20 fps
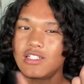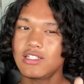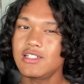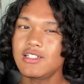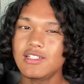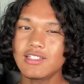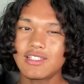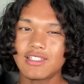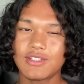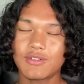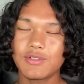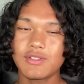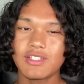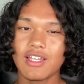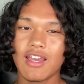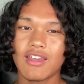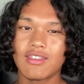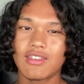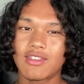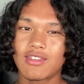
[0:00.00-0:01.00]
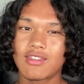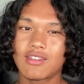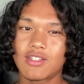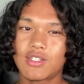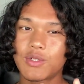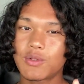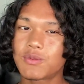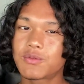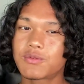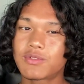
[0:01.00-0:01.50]
which I
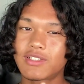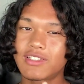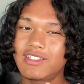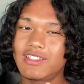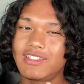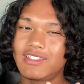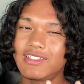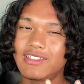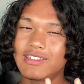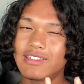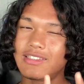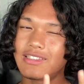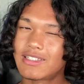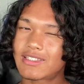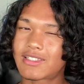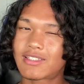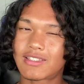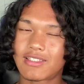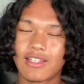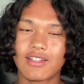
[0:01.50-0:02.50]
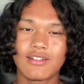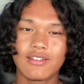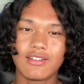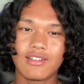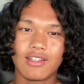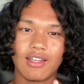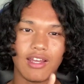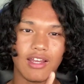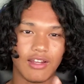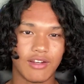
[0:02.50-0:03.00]
don't really
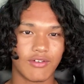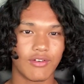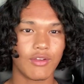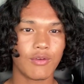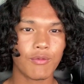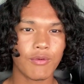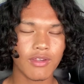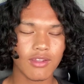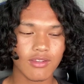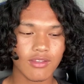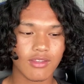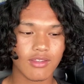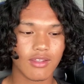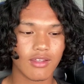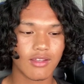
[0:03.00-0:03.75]
necessarily agree with.